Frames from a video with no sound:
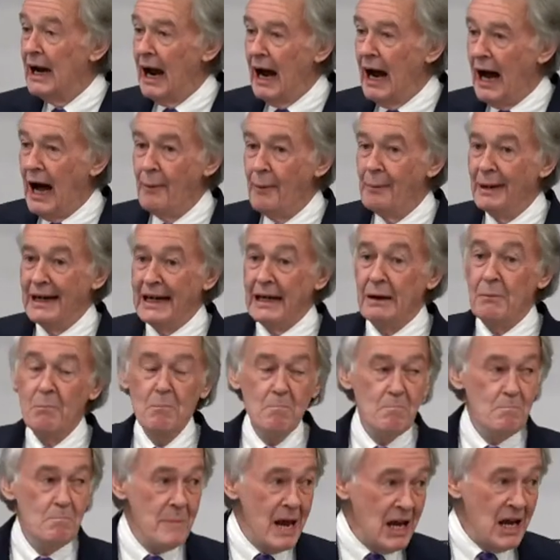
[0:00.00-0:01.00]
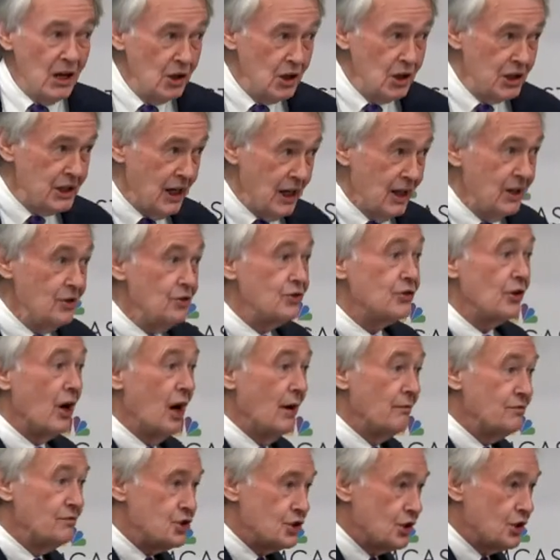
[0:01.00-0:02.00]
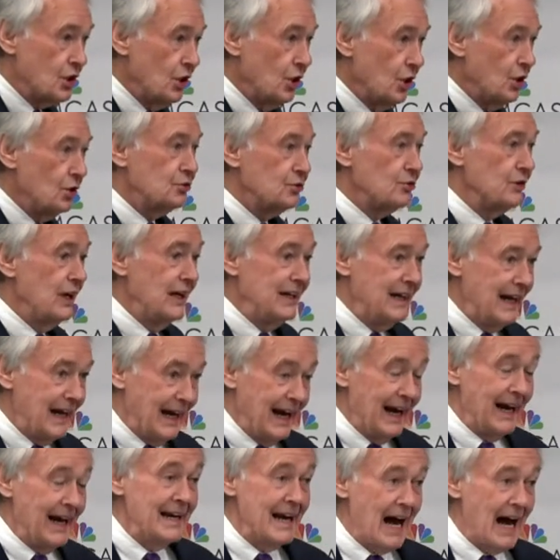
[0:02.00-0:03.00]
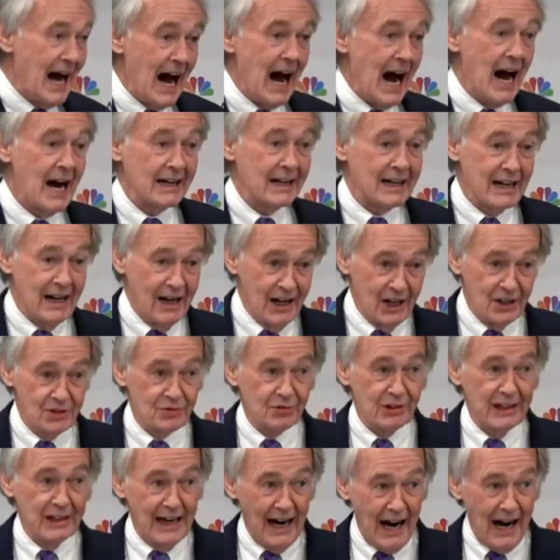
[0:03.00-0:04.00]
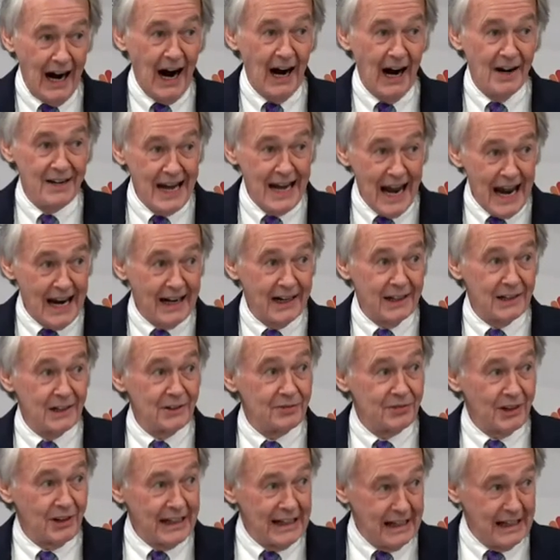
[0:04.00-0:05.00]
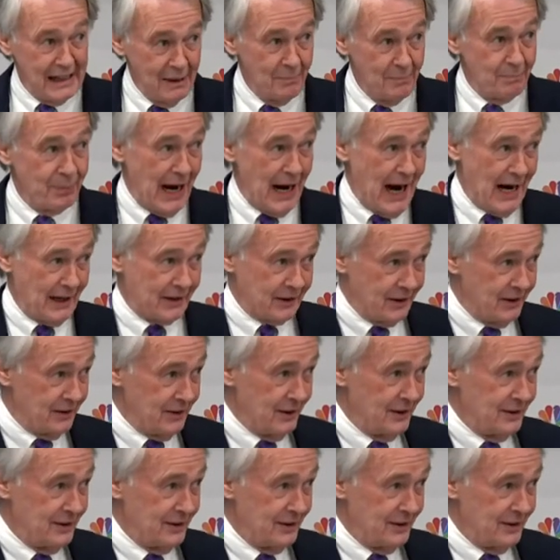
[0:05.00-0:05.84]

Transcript: how many millions of children in our country are negatively impacted.